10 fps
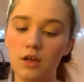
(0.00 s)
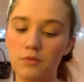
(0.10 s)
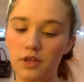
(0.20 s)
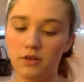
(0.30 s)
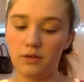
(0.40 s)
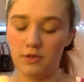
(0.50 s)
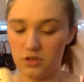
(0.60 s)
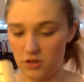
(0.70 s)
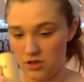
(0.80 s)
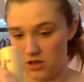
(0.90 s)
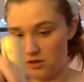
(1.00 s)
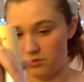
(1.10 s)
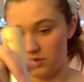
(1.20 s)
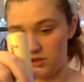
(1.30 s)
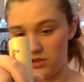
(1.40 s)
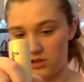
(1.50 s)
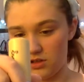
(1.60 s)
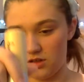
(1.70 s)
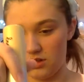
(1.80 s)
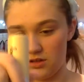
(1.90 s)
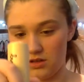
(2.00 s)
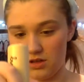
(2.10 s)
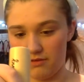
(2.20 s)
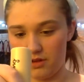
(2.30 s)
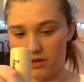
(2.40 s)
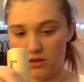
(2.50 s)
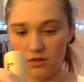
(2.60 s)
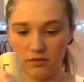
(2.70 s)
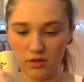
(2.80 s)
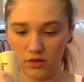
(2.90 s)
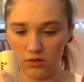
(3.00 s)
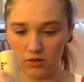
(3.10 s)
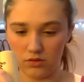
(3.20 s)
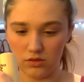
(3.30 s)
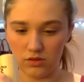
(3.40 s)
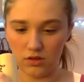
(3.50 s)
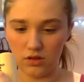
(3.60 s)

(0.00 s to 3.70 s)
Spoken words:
but you want to make sure that your brush is covering all of the holes